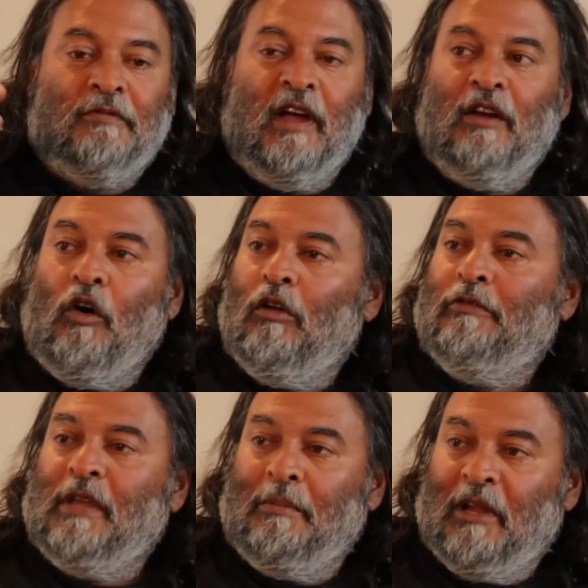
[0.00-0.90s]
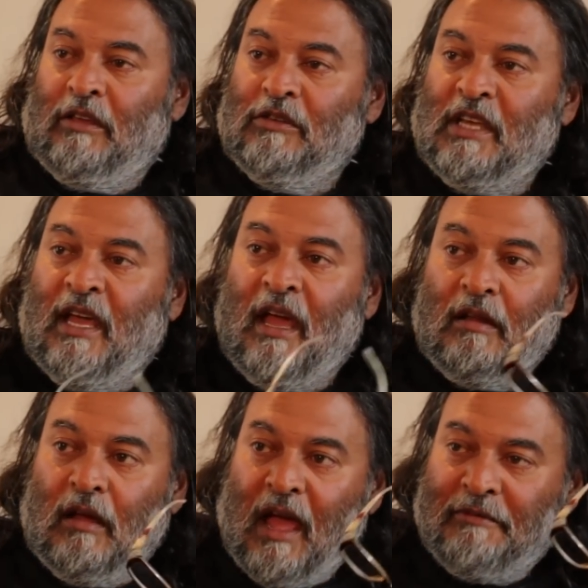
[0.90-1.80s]
find all of them, like you say,
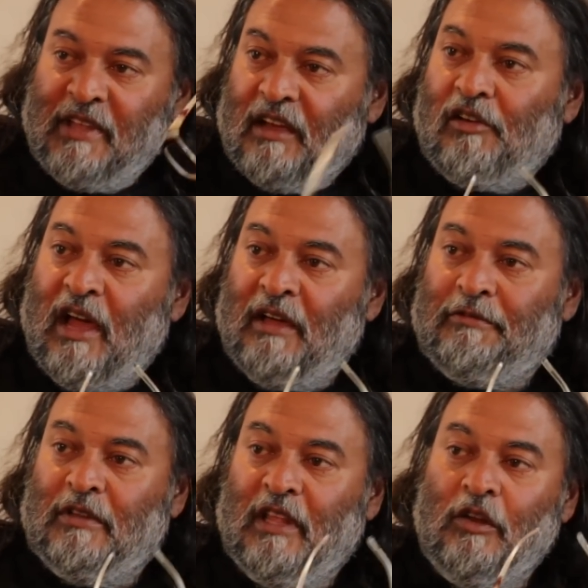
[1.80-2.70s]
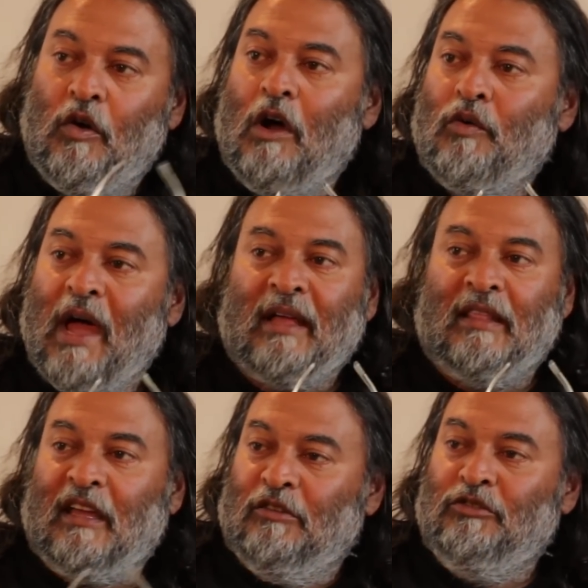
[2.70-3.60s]
have their craft. They know how to act.
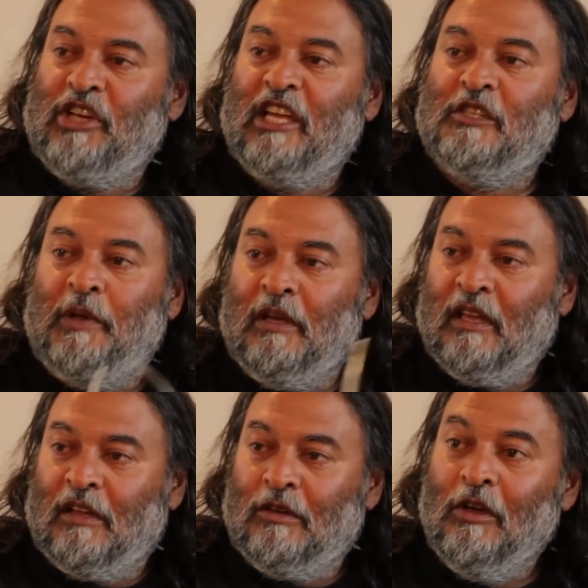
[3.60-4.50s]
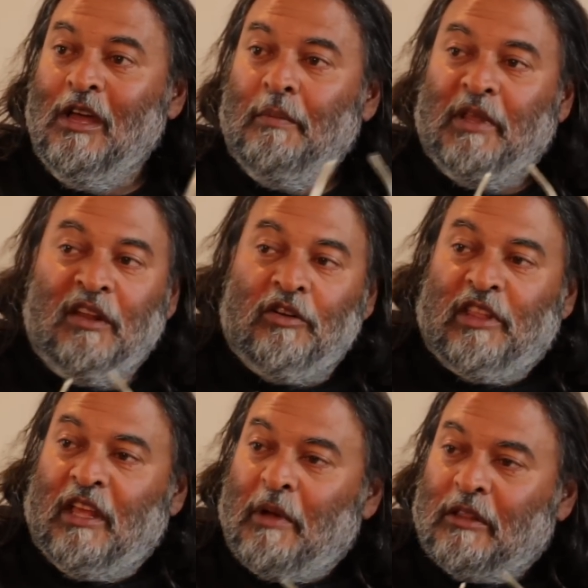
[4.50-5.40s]
They can do Shakespeare. They can do, but they don't know
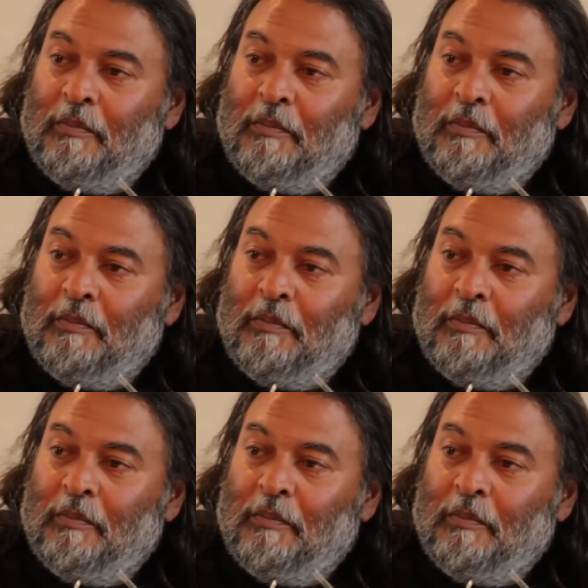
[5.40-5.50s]
anything about